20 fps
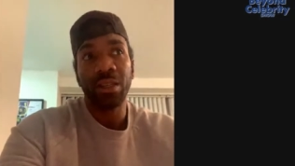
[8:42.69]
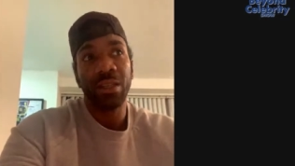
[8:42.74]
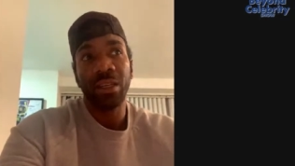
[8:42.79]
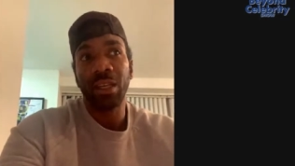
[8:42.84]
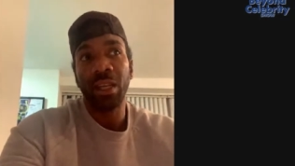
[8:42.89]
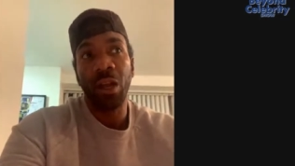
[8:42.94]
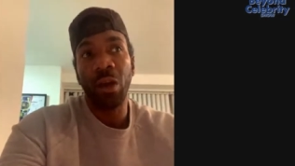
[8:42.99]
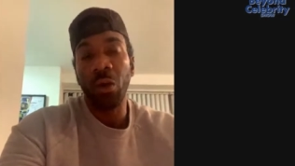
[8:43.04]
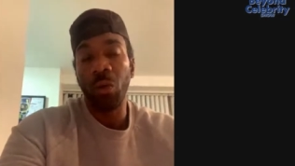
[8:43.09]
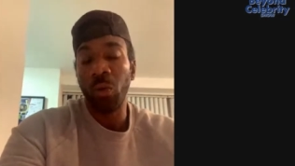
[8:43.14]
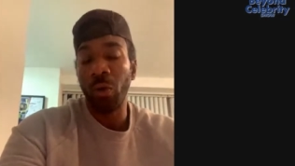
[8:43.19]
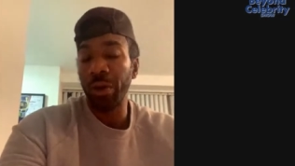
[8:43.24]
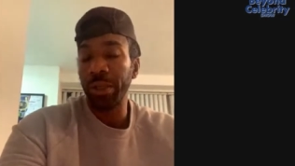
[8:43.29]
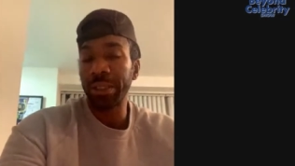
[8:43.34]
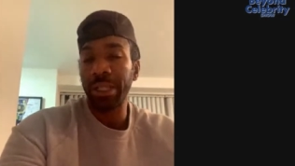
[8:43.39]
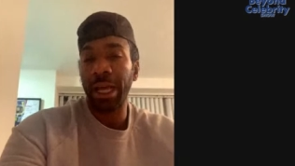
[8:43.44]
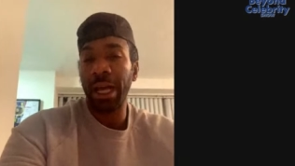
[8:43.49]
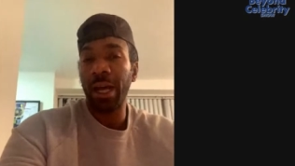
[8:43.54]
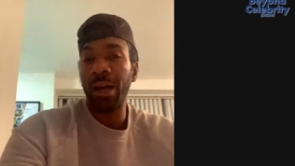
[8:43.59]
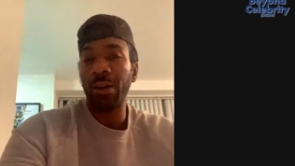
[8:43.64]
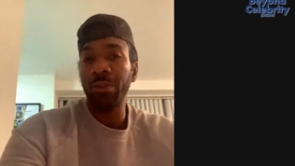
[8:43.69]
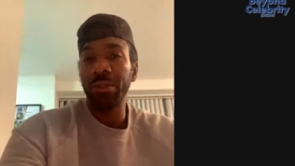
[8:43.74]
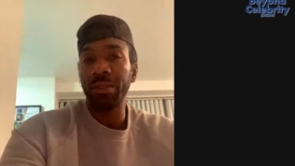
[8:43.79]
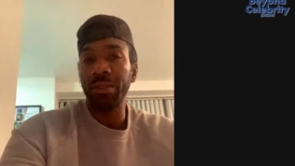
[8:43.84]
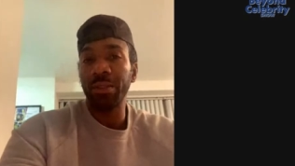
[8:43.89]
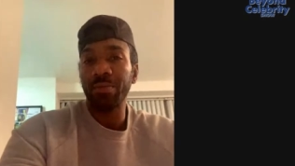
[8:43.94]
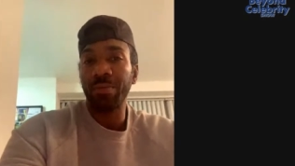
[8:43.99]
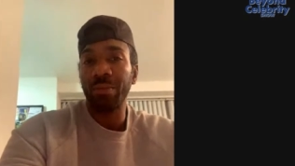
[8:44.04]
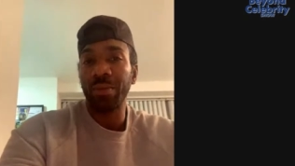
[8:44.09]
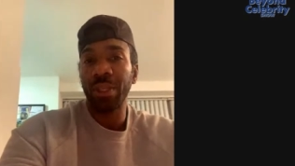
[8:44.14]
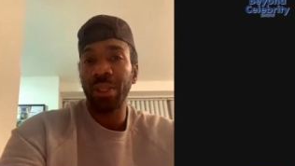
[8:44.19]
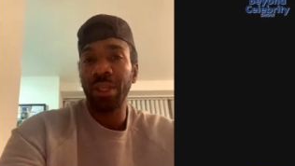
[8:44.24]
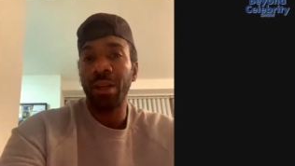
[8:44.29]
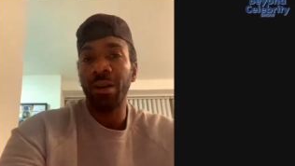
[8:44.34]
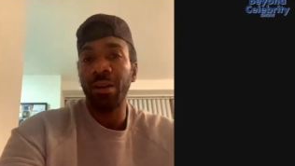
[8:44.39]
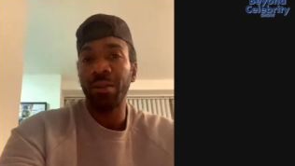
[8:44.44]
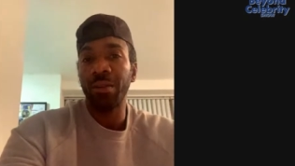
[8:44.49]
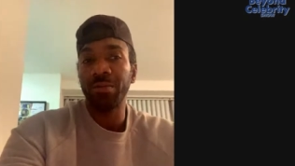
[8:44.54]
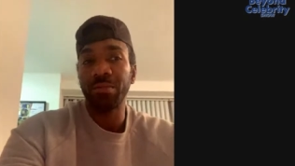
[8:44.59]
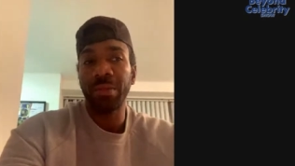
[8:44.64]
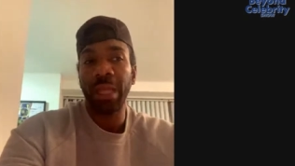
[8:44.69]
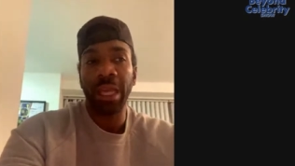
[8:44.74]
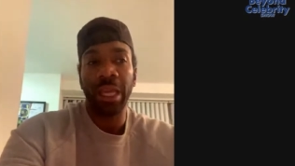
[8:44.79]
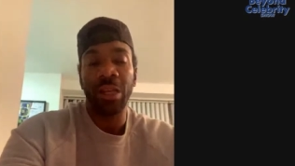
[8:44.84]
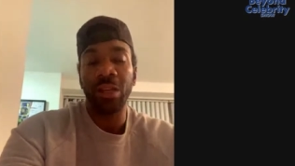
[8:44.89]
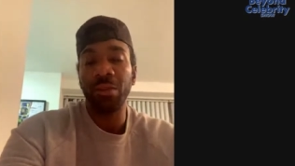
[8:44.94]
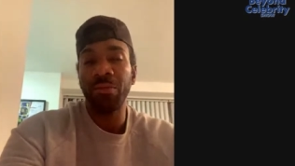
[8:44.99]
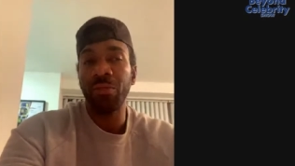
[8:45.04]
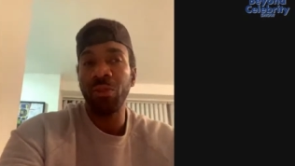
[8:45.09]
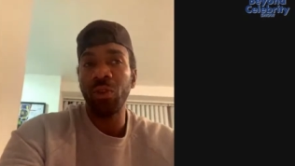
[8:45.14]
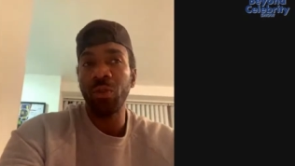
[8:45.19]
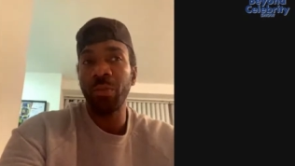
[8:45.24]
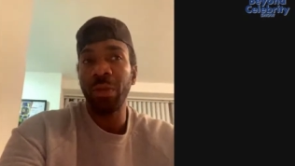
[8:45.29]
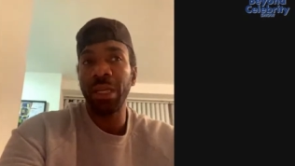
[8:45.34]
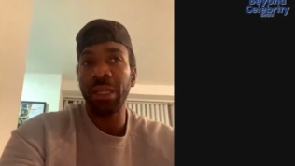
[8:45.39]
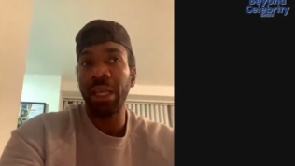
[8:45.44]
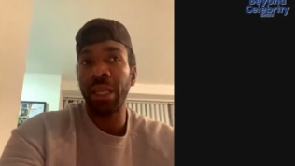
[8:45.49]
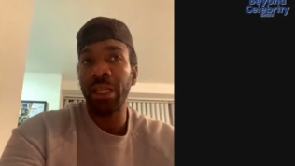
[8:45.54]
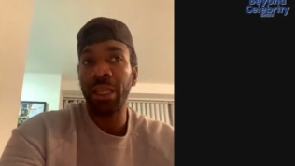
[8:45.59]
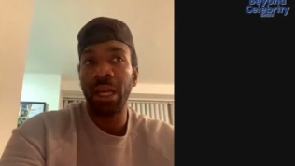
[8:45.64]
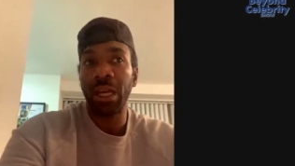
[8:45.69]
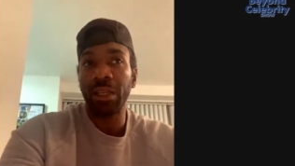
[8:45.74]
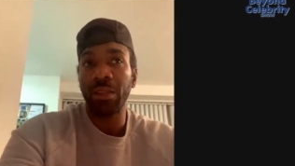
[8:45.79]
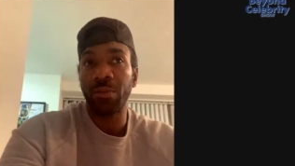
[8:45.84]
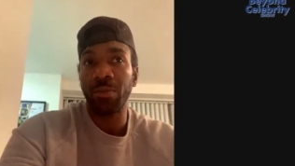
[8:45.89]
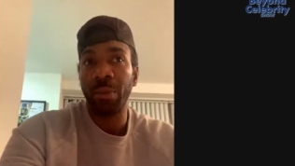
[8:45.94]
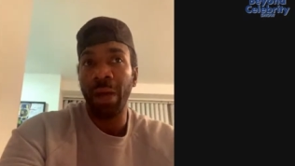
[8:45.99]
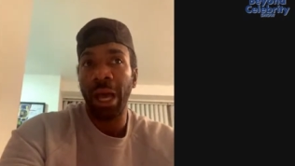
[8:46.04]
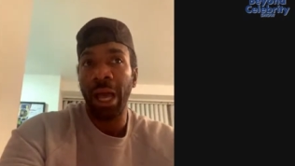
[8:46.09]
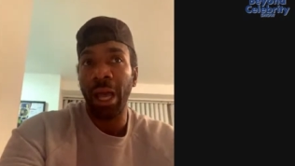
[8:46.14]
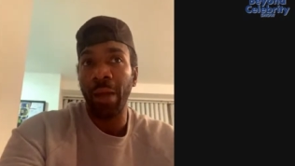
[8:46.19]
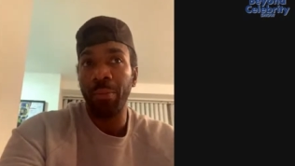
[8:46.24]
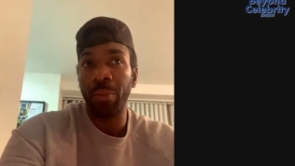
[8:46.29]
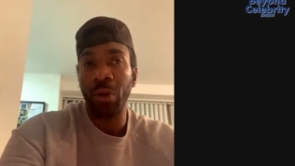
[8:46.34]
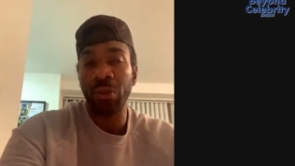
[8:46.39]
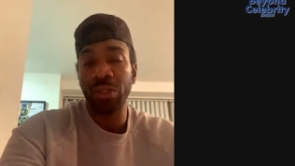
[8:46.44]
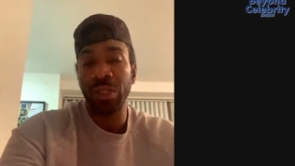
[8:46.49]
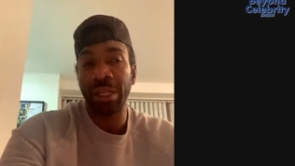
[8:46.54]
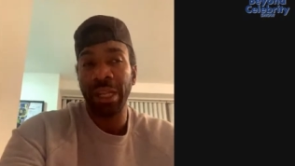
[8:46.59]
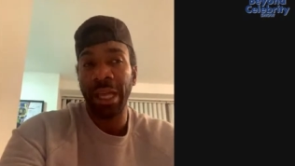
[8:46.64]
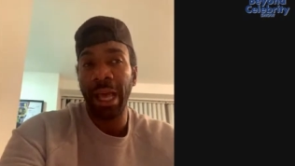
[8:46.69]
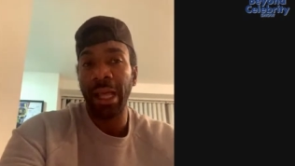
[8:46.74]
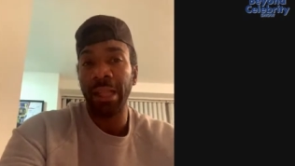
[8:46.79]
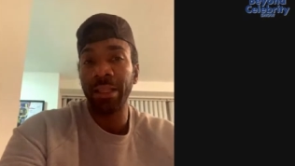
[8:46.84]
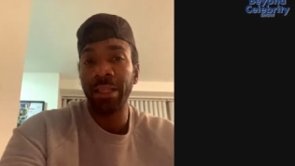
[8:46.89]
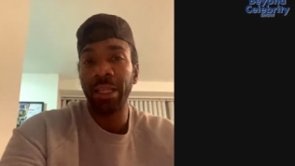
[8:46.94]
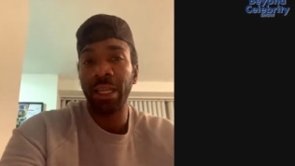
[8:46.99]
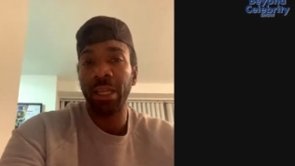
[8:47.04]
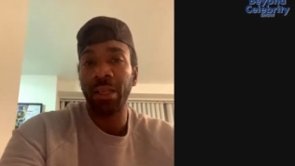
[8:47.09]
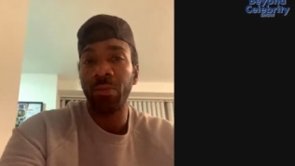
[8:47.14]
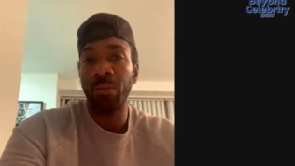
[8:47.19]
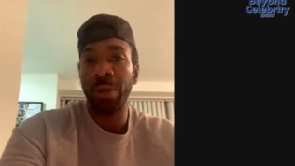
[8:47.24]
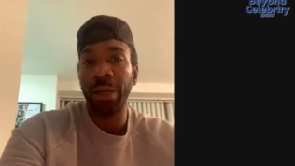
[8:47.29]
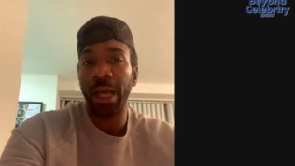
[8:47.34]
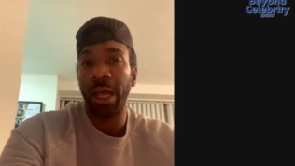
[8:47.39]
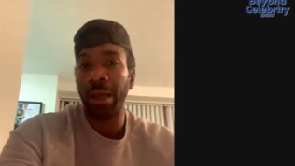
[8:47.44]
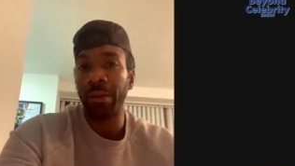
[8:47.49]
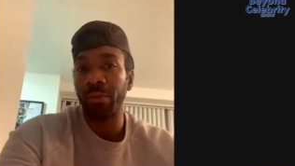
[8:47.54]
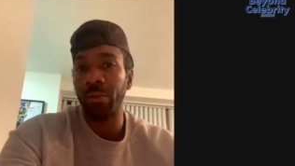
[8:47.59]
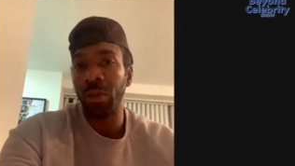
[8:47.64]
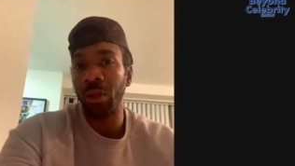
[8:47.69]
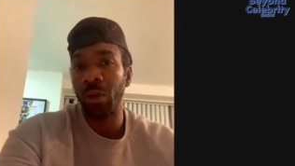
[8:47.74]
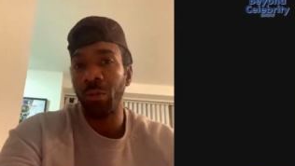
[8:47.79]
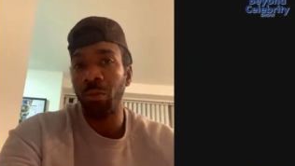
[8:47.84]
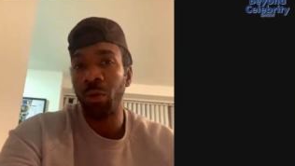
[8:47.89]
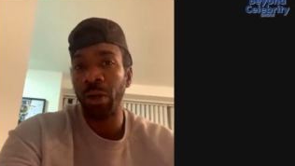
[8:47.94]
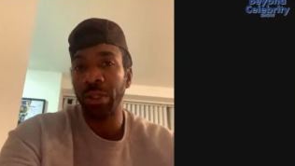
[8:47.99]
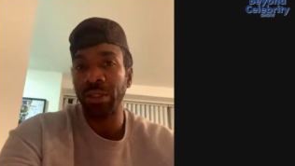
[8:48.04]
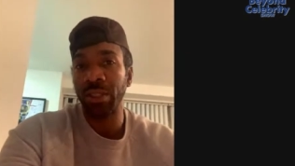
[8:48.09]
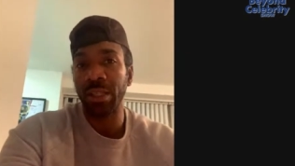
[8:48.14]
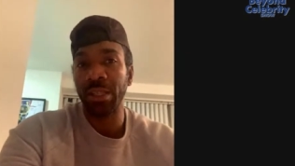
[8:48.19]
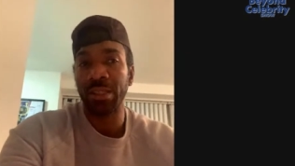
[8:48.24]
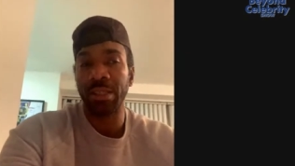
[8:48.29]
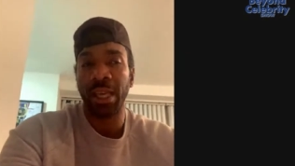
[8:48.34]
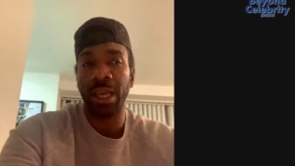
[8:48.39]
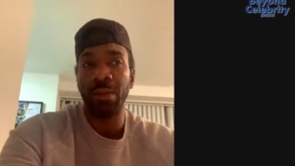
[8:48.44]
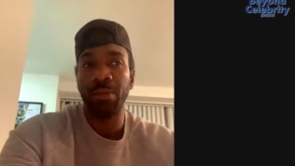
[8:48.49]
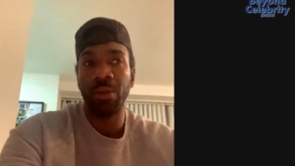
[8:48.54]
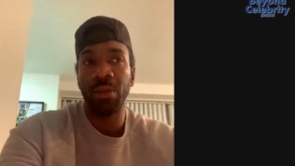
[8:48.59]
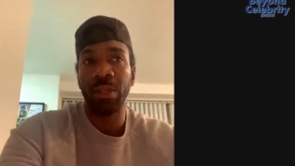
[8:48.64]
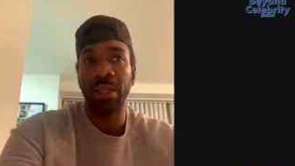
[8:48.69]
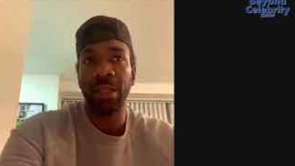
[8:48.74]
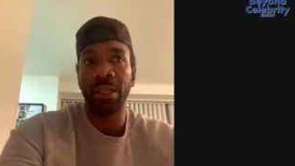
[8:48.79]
you know, it worked out. You know, they interviewed me, and they liked my personality and what I, you know, brought to the table.